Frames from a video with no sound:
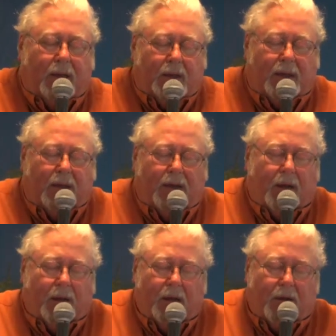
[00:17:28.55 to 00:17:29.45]

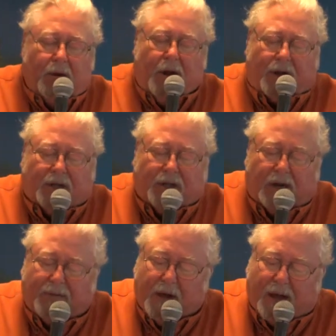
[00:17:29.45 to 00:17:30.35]
then you're not a
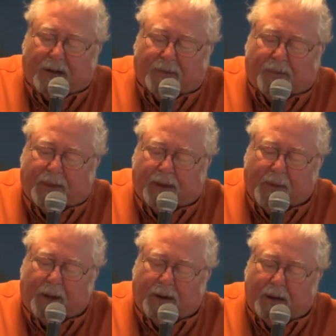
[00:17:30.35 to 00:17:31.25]
son of God. Come
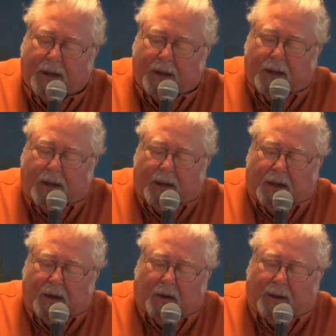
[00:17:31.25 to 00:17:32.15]
on.
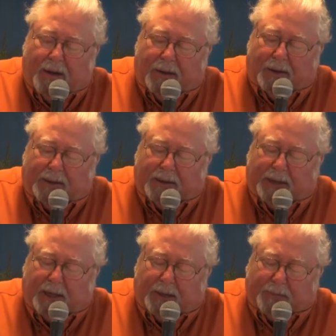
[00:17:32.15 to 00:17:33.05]
You know, and,
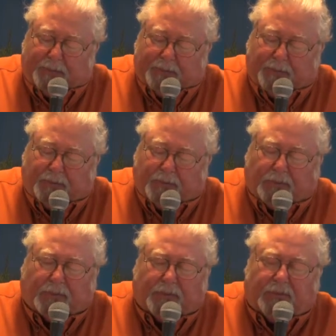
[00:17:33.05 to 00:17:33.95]
and uh,
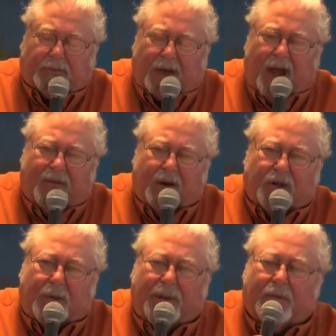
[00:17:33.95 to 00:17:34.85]
I've heard
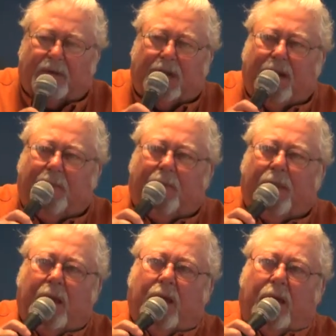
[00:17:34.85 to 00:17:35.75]
some people say,
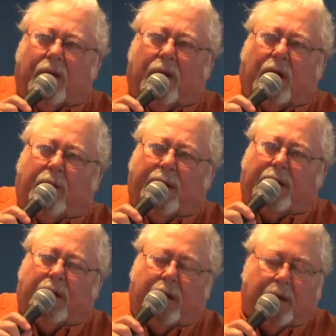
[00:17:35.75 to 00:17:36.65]
you know, I
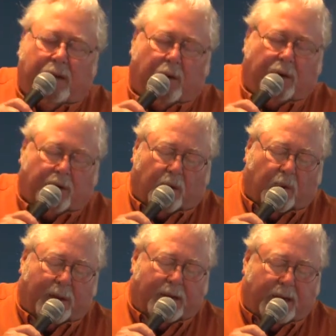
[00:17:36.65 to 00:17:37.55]
went door to
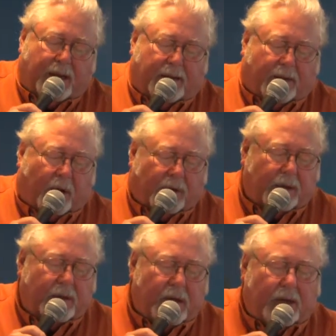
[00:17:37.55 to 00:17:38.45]
door one day
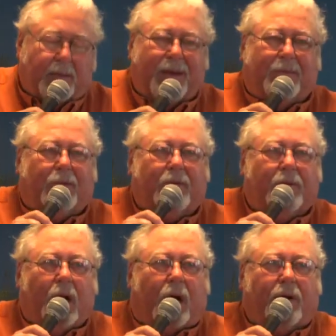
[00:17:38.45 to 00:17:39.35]
talking to people,
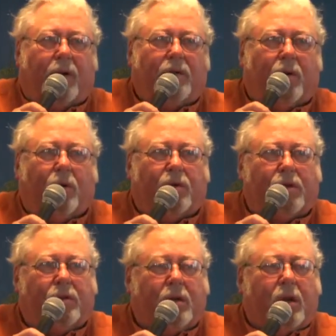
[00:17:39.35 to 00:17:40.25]
knocking on
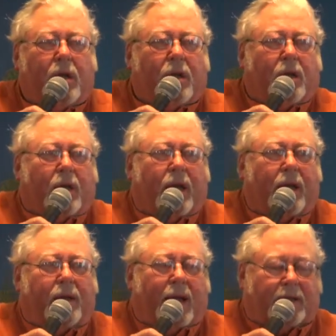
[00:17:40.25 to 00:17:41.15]
doors, and
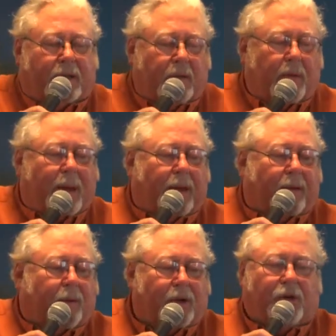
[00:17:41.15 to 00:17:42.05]
and asking them
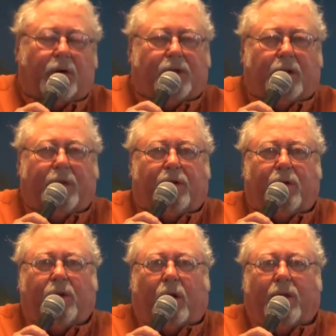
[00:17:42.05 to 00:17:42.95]
about what church they went to
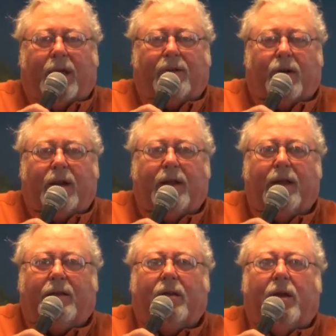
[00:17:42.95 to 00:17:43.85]
and all that. Try to
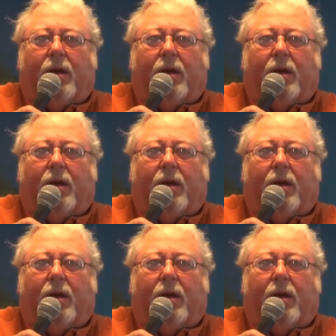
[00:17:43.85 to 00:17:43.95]
get